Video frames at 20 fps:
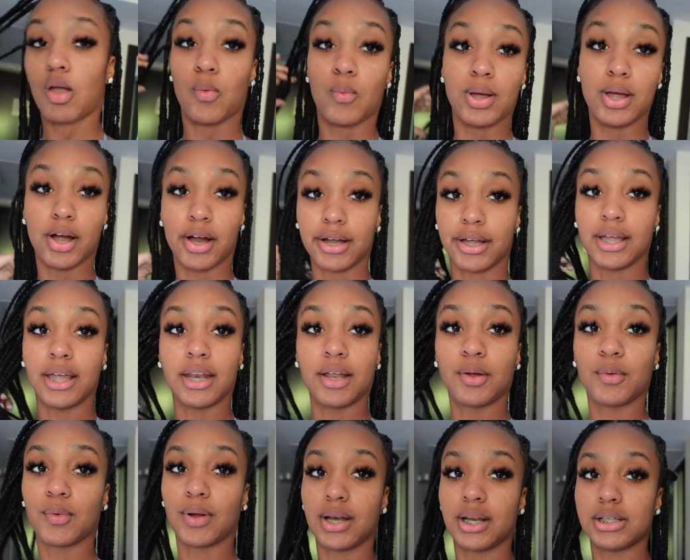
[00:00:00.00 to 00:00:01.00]
we are
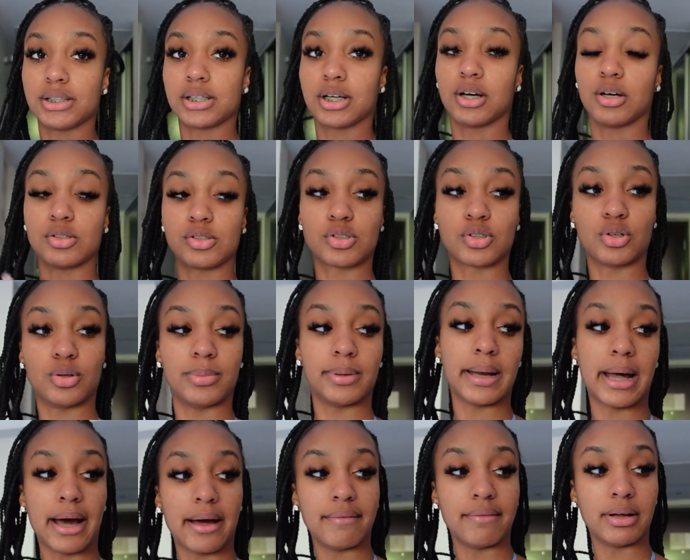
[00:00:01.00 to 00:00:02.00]
getting ready to go scuba
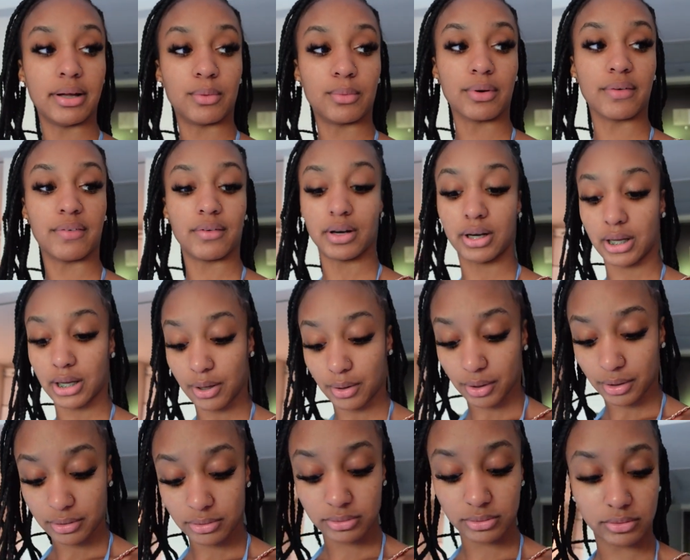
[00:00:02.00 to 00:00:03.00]
diving. We're finna
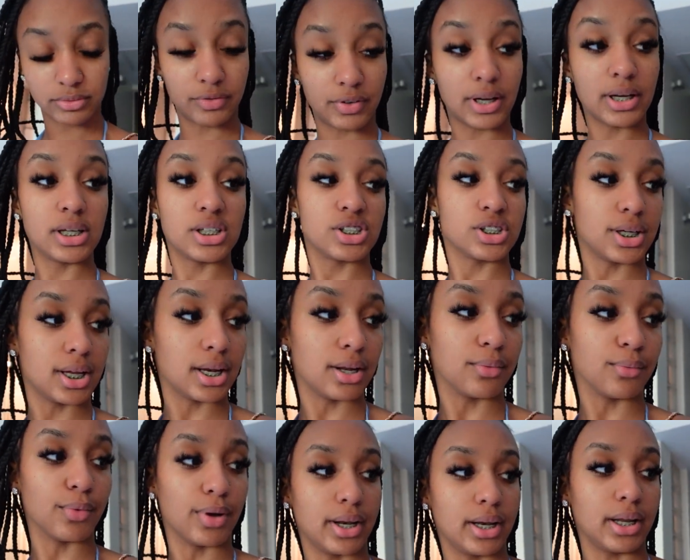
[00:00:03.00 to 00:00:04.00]
get finish
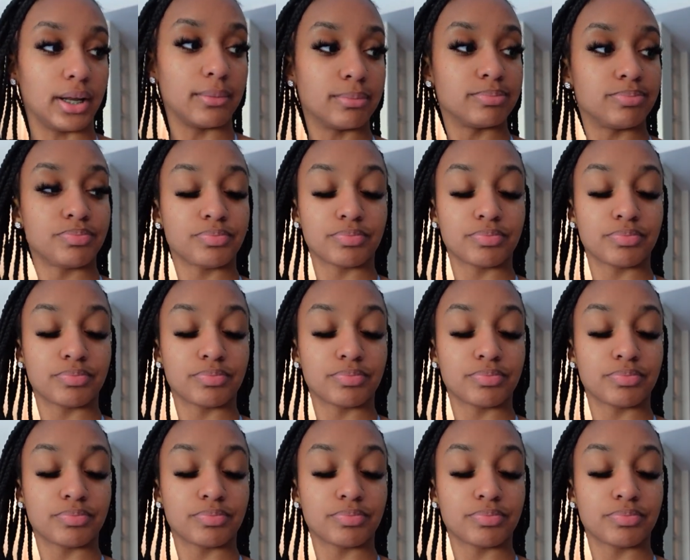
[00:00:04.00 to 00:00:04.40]
getting ready.